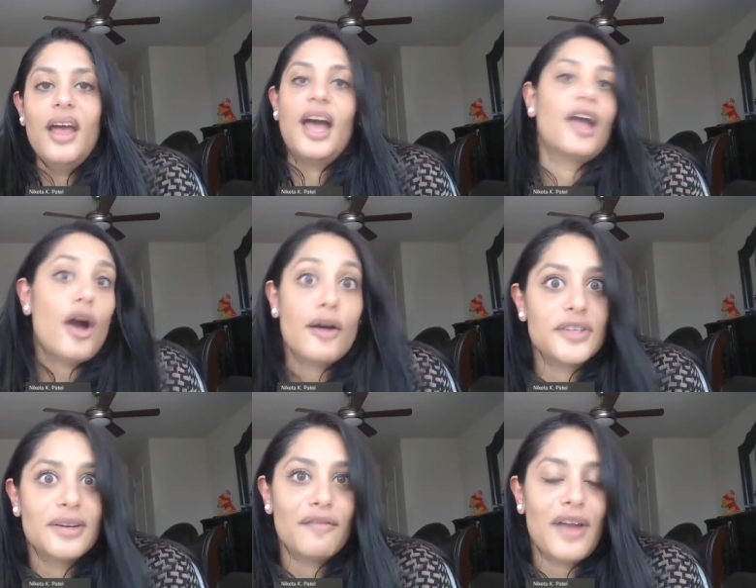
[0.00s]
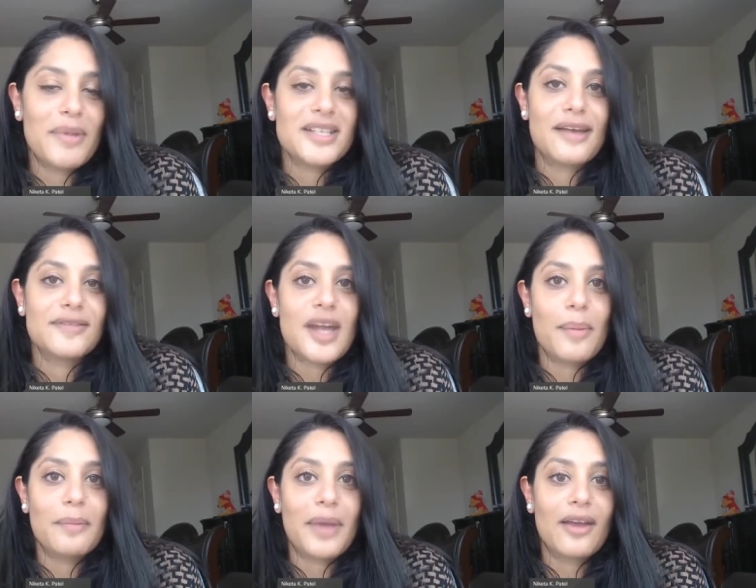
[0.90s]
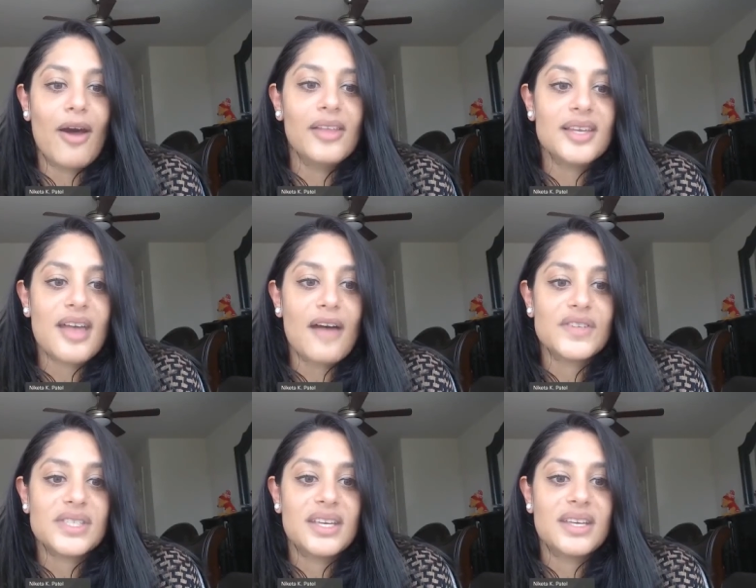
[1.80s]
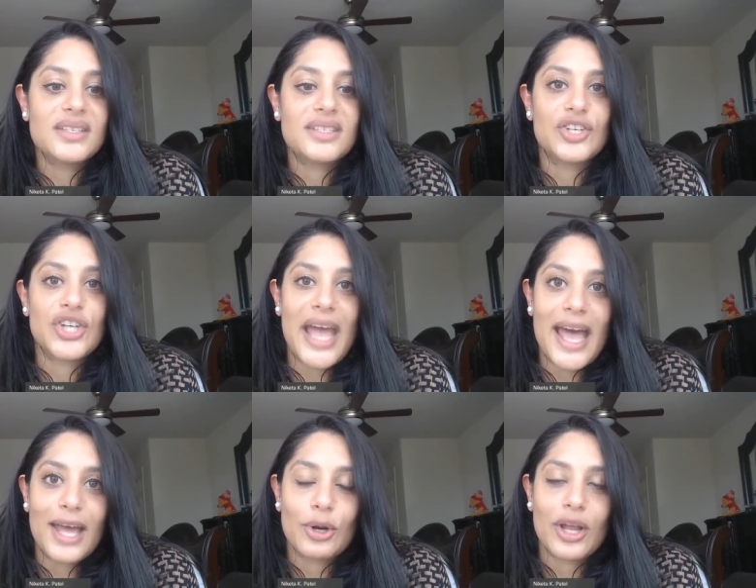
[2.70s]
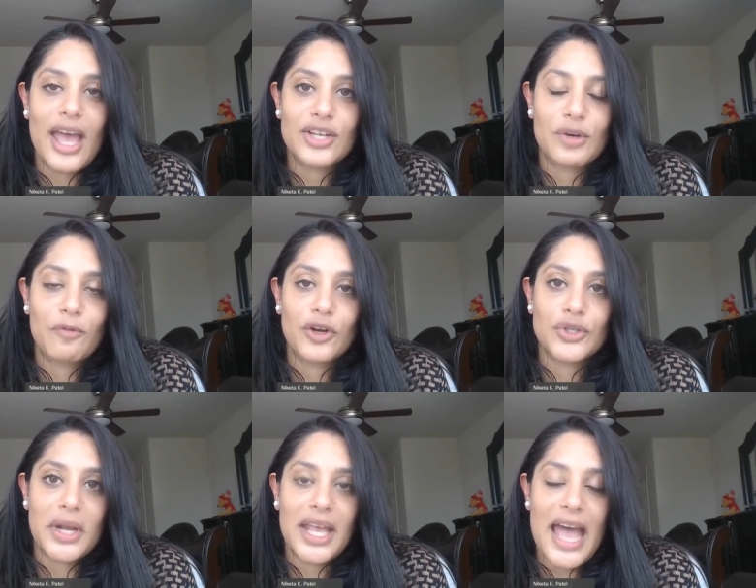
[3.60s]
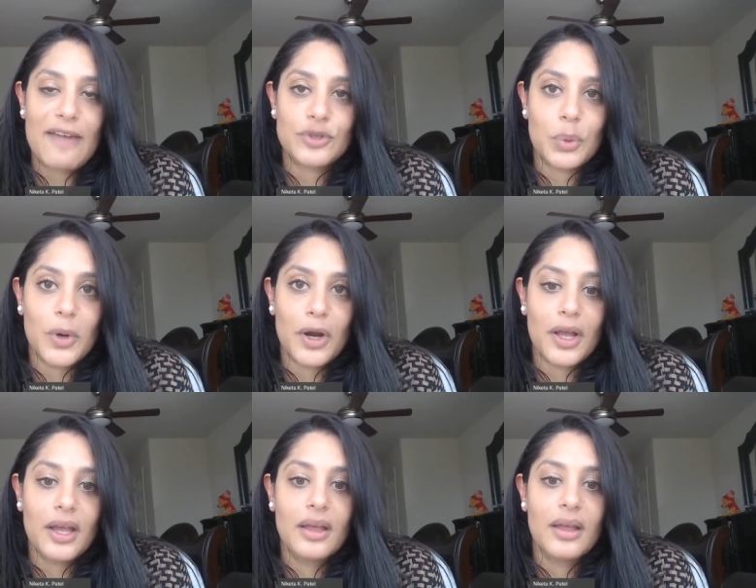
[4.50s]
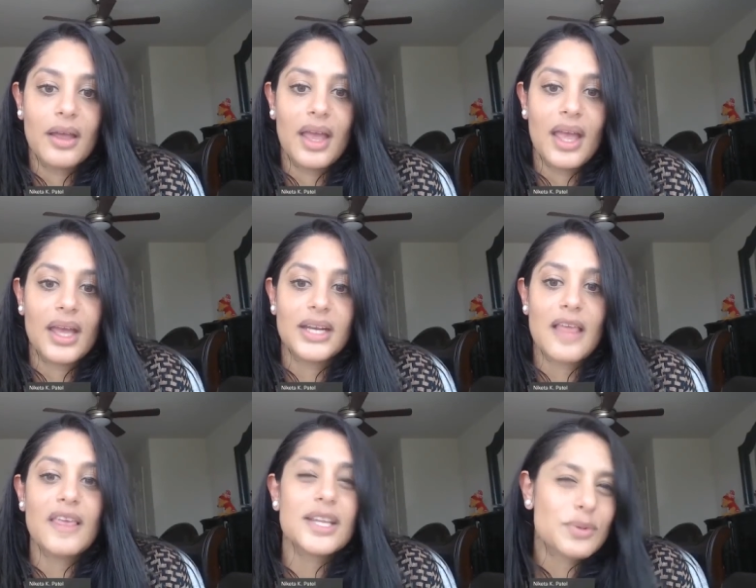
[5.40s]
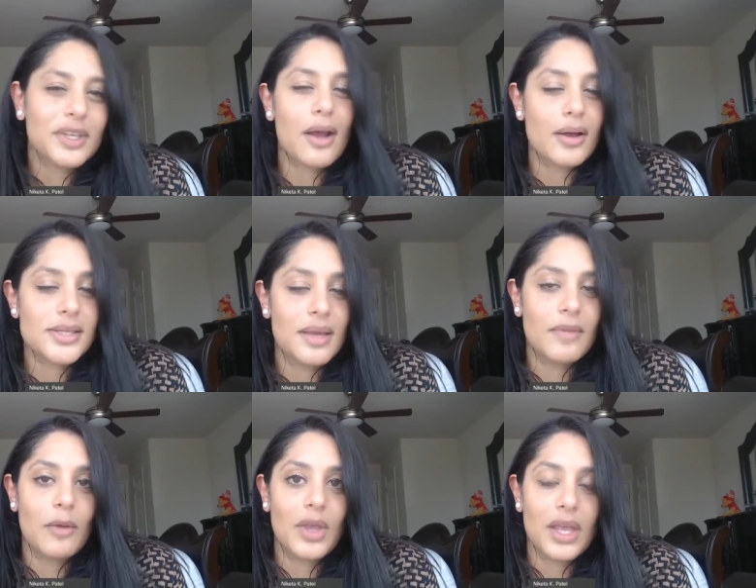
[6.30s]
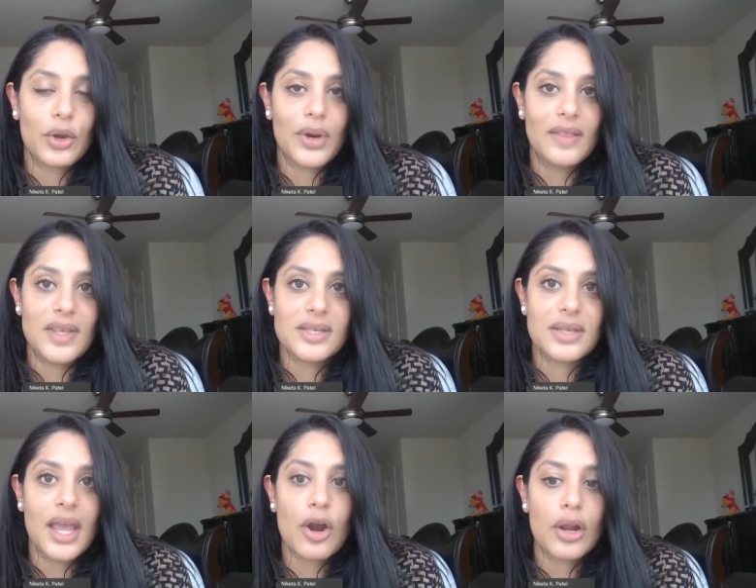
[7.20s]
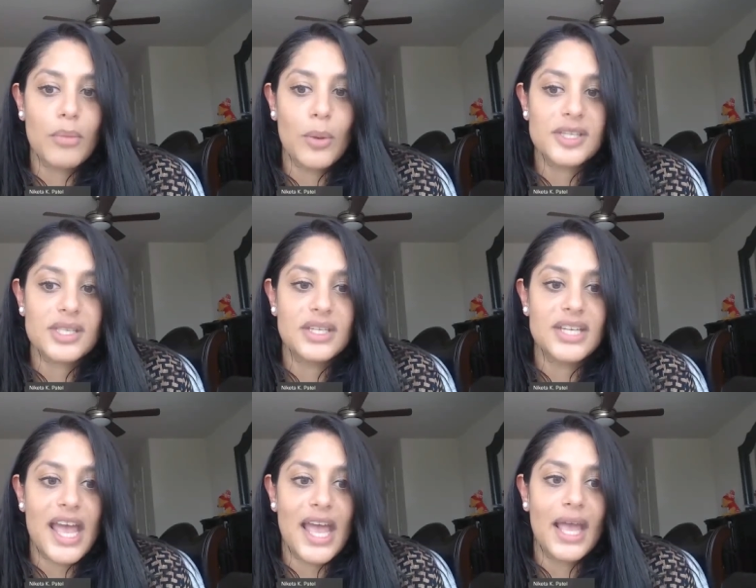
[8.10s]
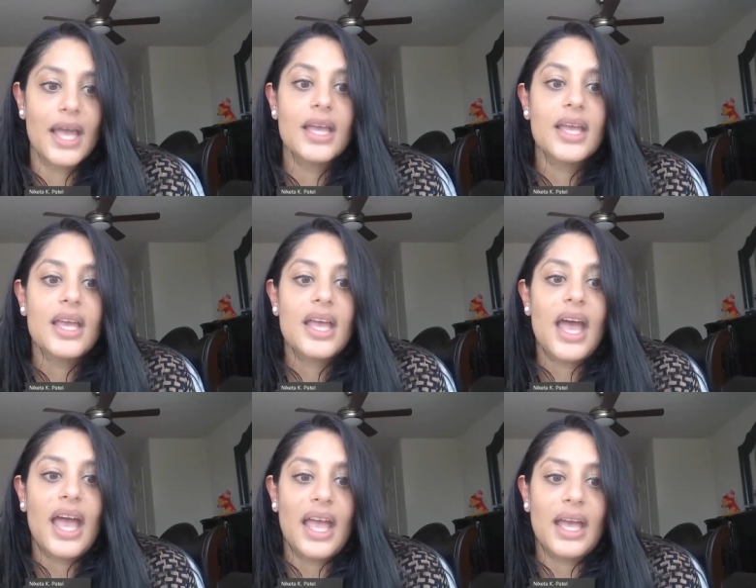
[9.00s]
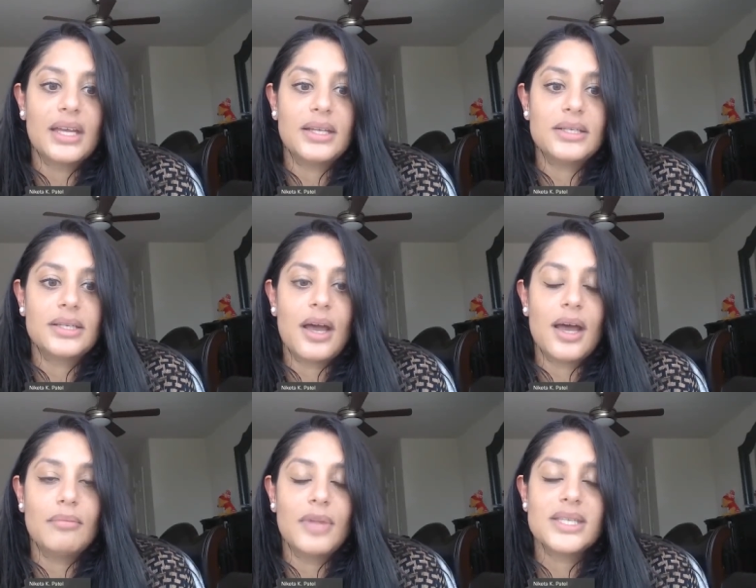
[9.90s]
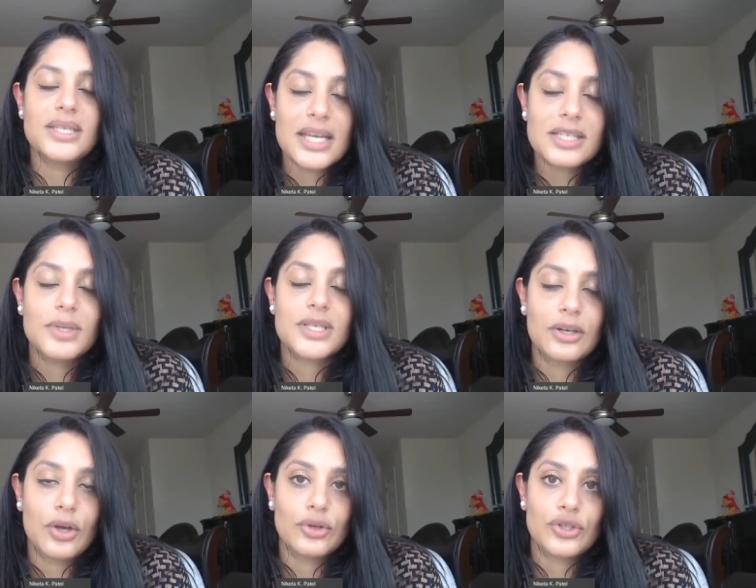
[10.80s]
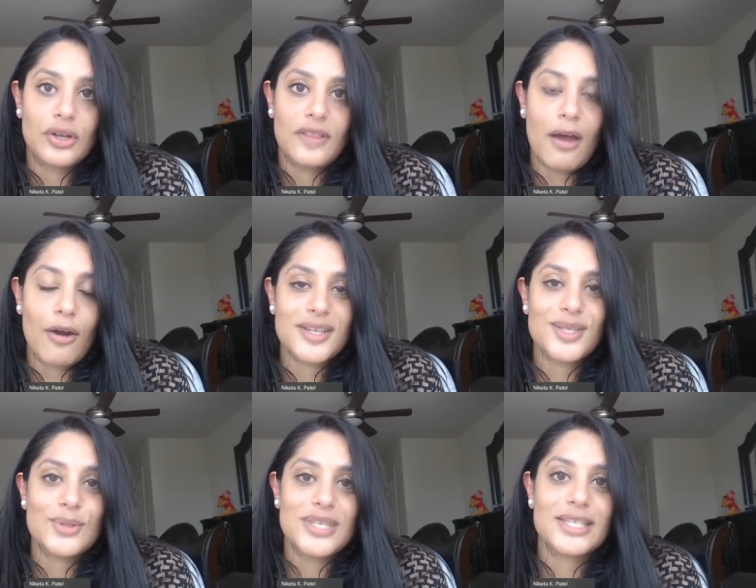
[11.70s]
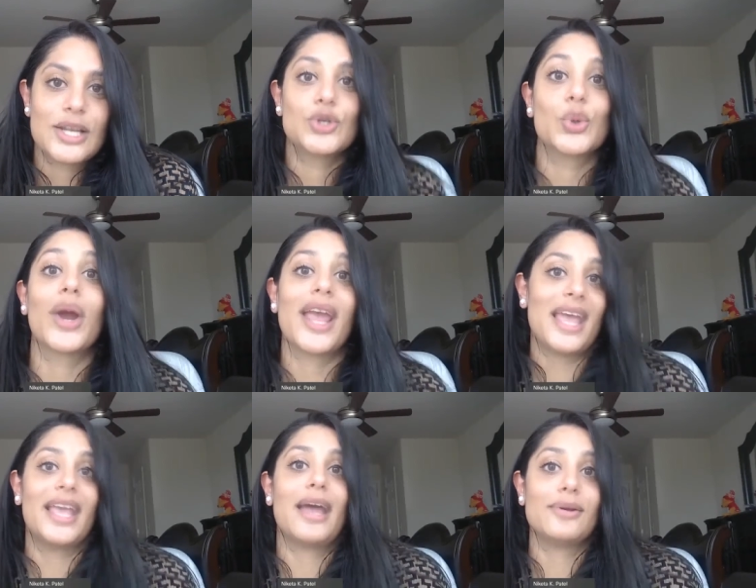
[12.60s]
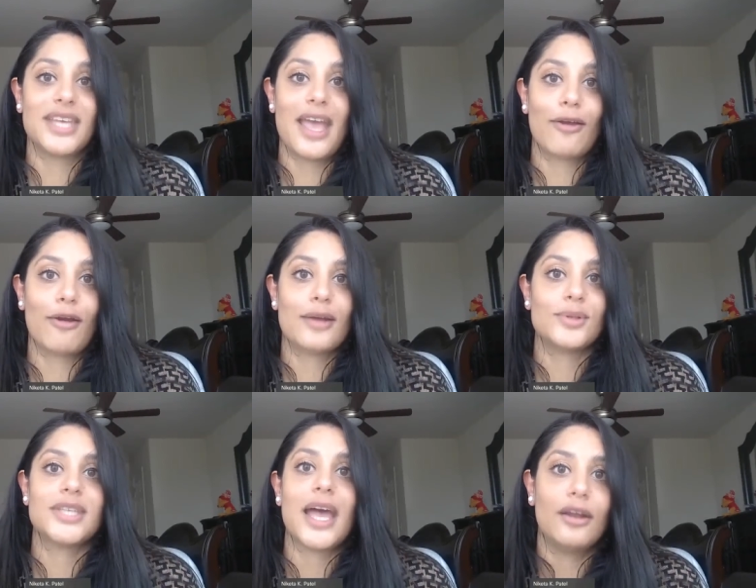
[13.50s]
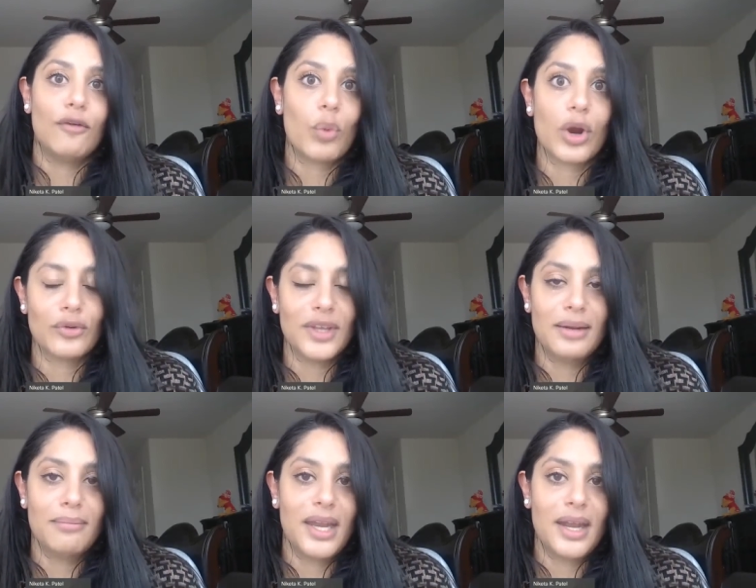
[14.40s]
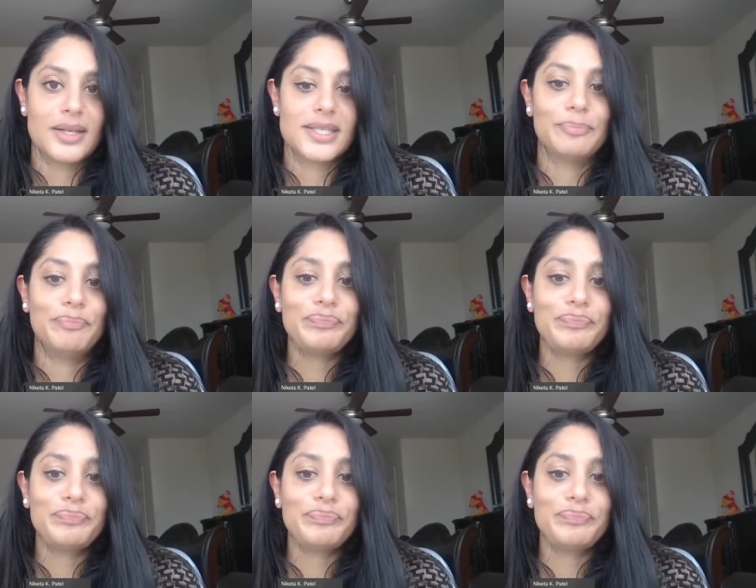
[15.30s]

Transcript: I often find myself stopping by colleagues' offices to chat or catch up for a drink after work. And I think it's really awesome that we can create these lighthearted moments in the day. And it's a testament to the culture that our associates enjoy hanging out together outside of work-related meetings.